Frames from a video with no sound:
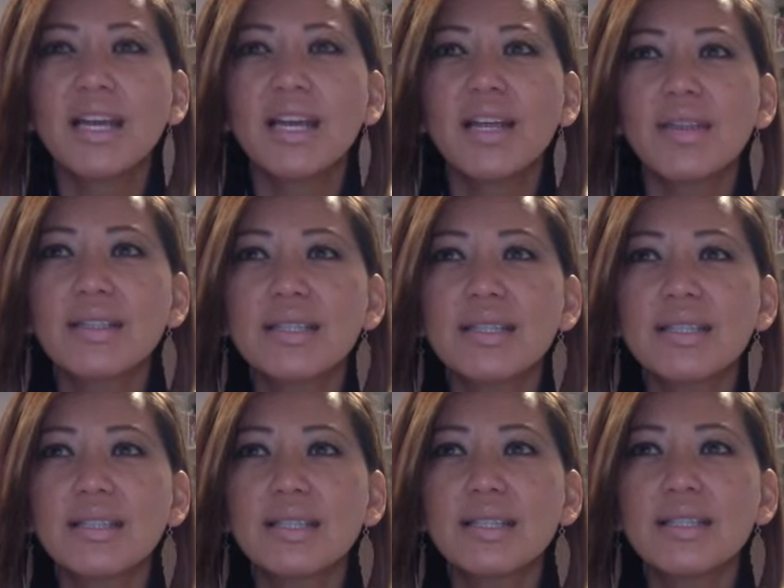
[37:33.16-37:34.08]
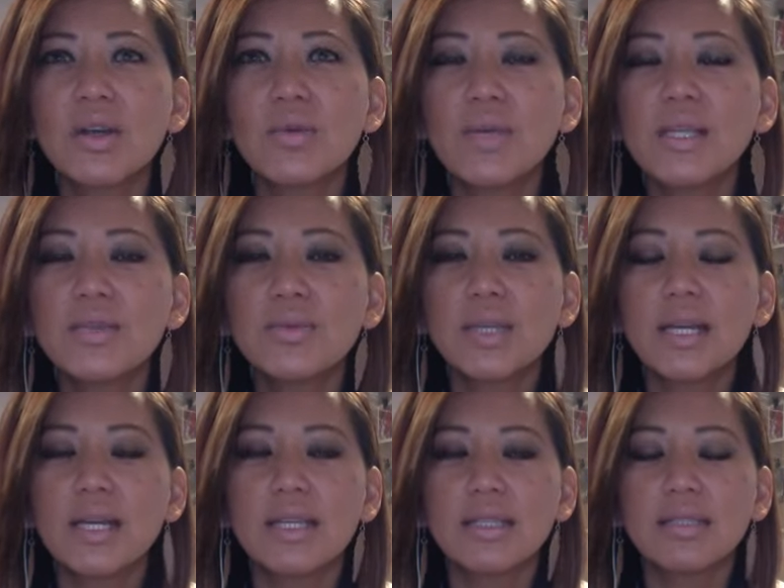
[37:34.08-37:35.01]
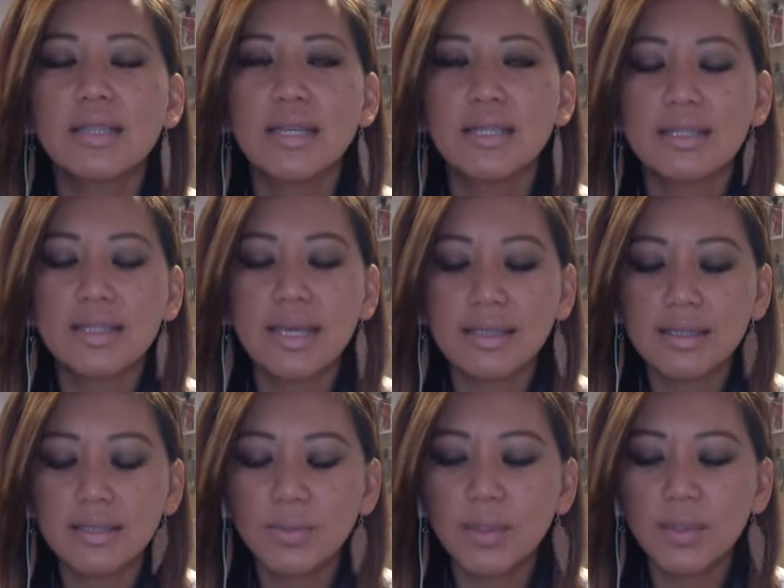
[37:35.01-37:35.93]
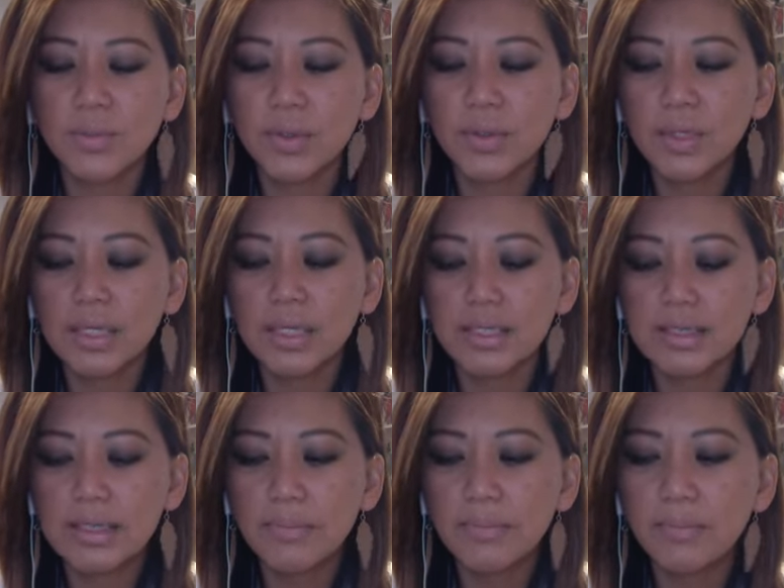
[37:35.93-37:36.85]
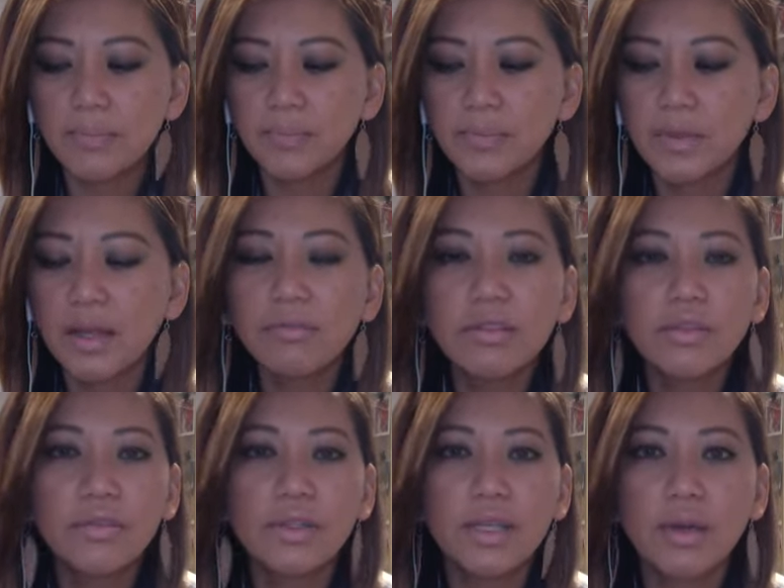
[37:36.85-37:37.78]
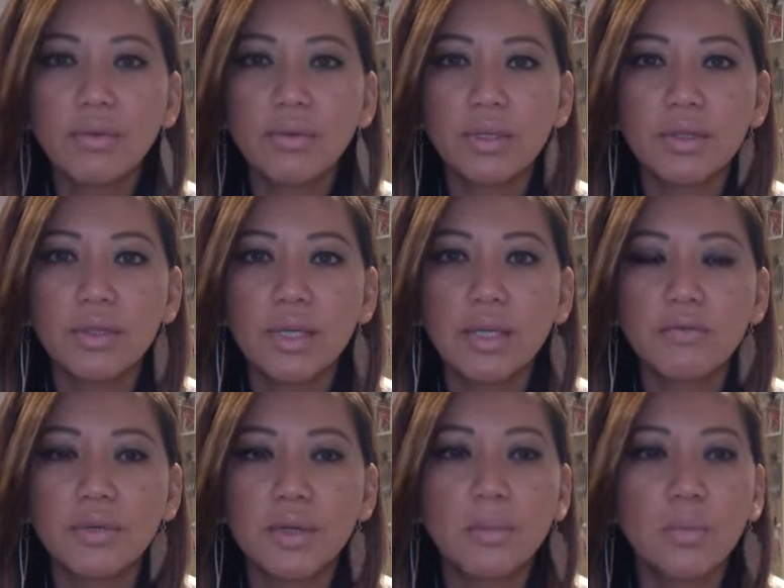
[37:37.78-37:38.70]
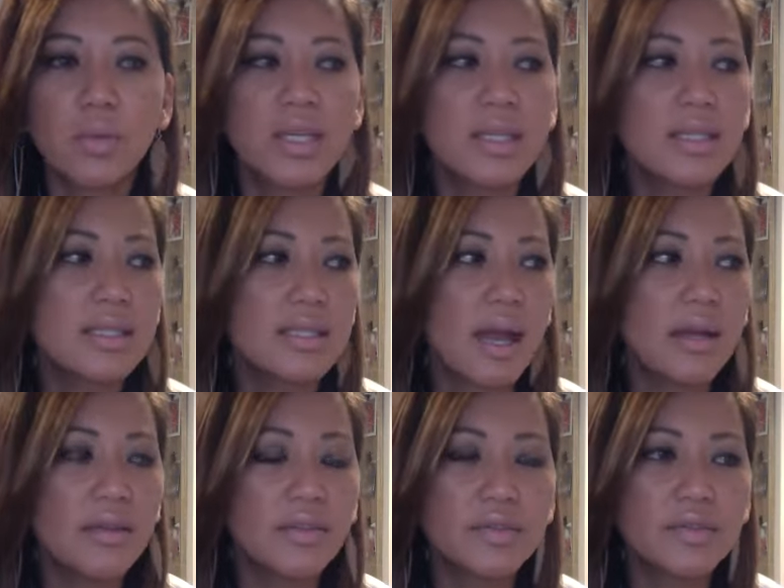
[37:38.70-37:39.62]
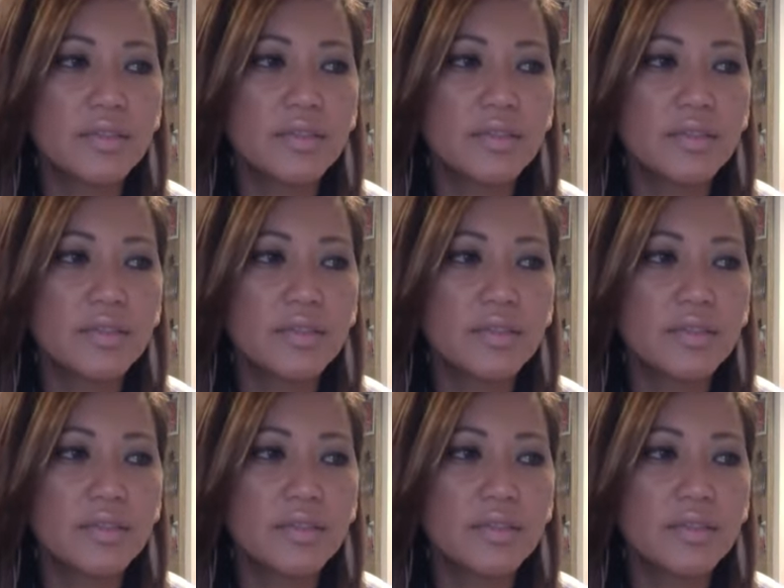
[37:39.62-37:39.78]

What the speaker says: that's always what I like say to people is, never forget where you came from. When it's tough,